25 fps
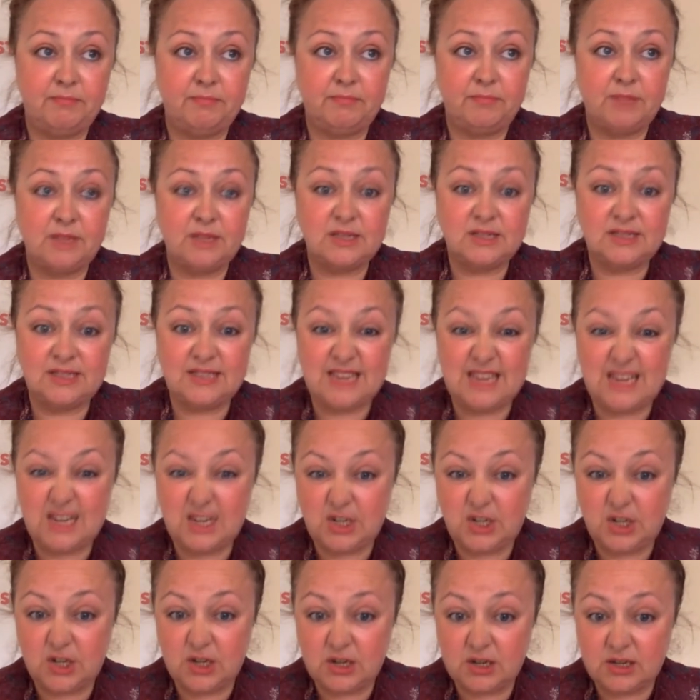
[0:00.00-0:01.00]

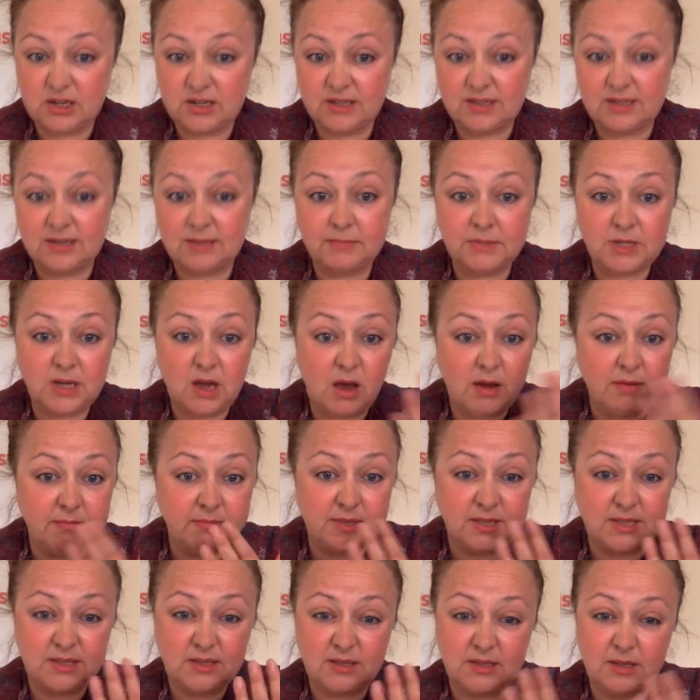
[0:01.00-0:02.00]
Seizures,
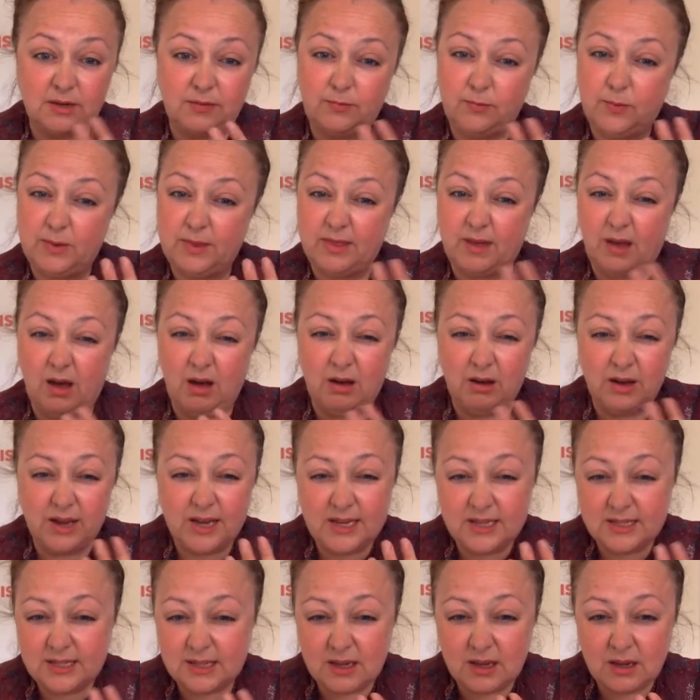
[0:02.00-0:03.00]
sometimes stuff with
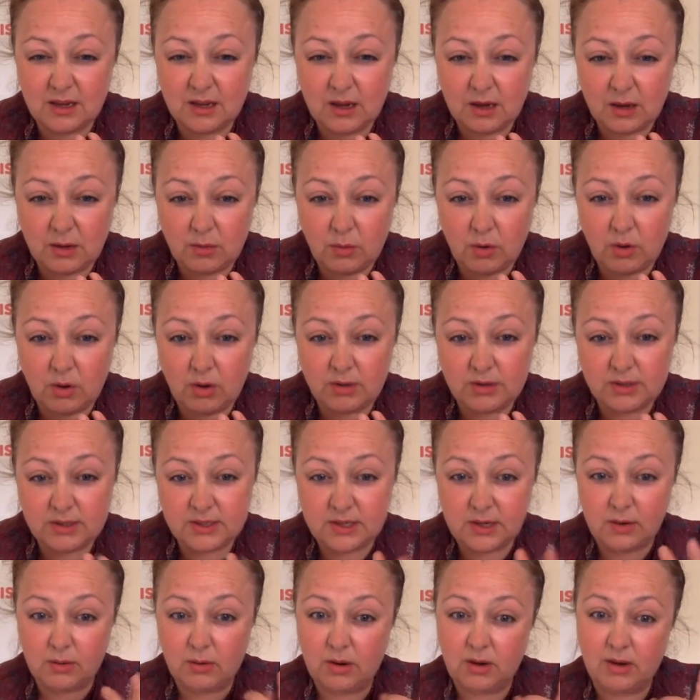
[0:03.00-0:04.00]
eyes can go on,
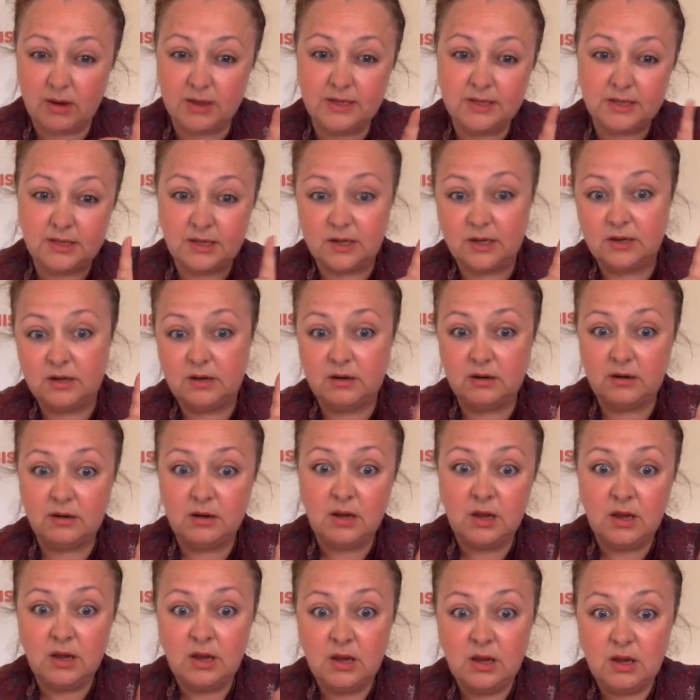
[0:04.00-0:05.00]
so eyes can
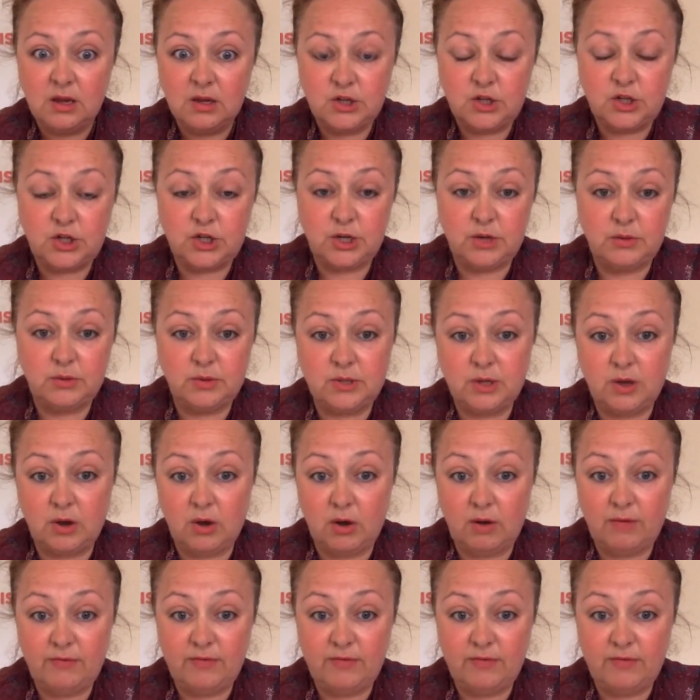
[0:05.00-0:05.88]
shoot off,